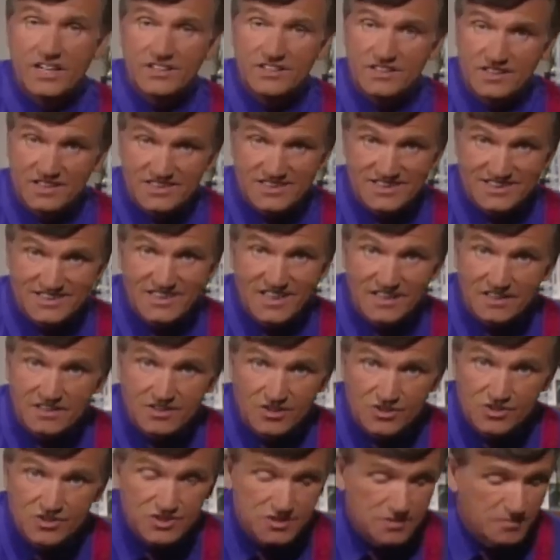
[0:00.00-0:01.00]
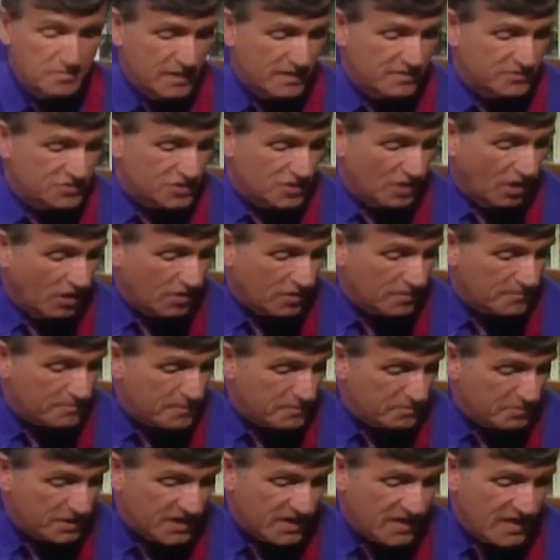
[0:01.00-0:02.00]
then, as I said, use the beef stock.
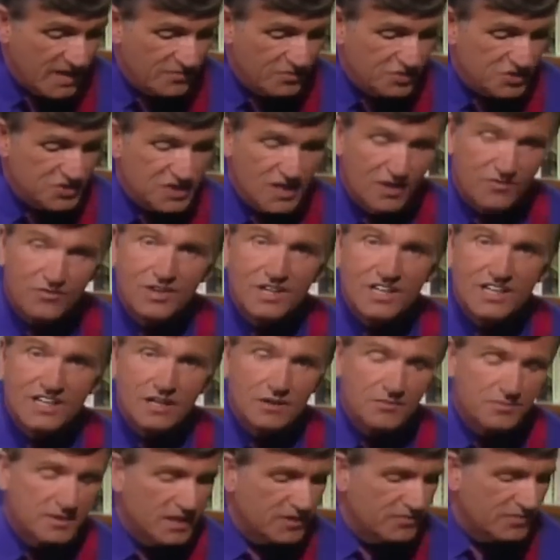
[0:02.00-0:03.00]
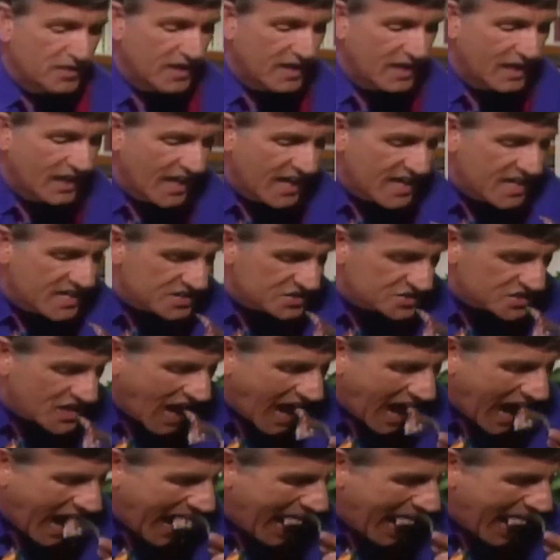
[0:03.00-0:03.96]
But give yourself a little bit of a glaze.